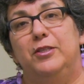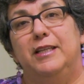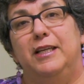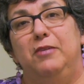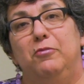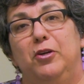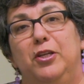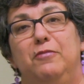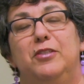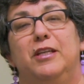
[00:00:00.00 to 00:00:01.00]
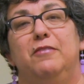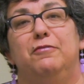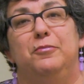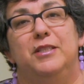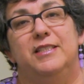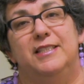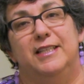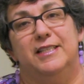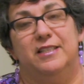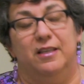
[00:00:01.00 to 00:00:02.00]
is any work you've done from the
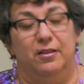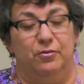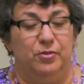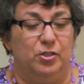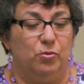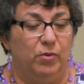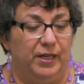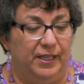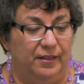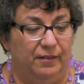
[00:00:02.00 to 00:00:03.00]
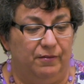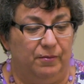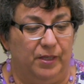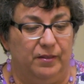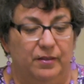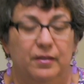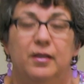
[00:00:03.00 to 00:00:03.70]
6th through the 20th of the month.